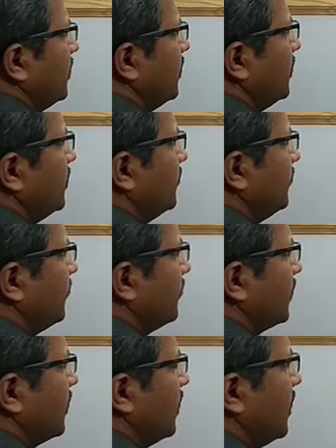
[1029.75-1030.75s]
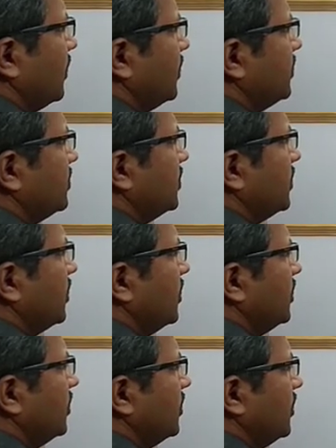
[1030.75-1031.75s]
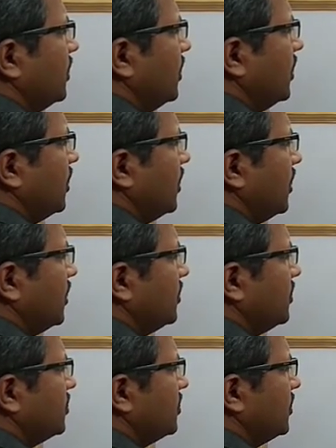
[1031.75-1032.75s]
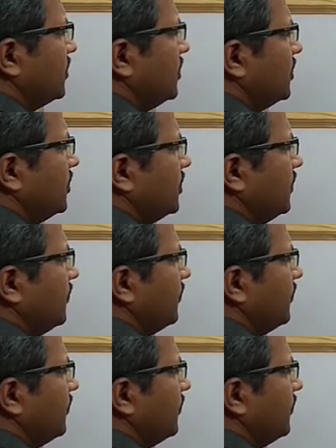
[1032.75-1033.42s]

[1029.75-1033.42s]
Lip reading: here, hydrogen here, hydrogen here,